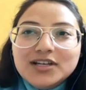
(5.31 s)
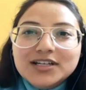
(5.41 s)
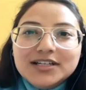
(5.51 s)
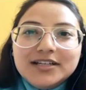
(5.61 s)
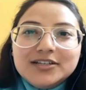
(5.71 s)

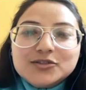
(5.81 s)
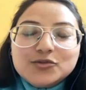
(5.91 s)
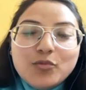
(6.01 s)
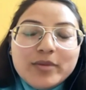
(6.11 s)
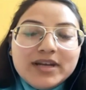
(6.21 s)
learning
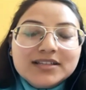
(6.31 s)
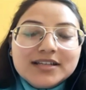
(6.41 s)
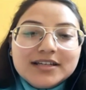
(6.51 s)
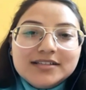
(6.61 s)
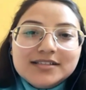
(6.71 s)
so many
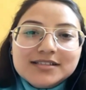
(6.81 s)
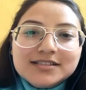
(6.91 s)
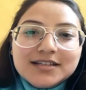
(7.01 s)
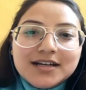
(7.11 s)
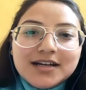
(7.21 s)
things.
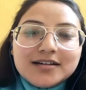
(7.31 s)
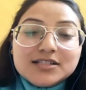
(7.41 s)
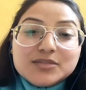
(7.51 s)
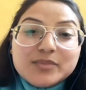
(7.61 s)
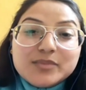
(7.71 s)

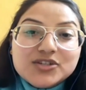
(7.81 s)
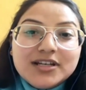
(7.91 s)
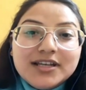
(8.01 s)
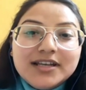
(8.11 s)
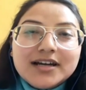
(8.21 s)

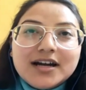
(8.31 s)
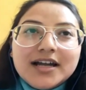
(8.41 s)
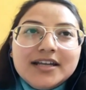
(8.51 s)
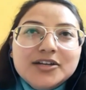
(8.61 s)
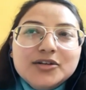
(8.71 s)
Especially,
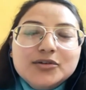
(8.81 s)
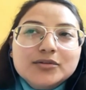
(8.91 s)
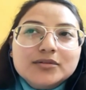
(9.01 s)
I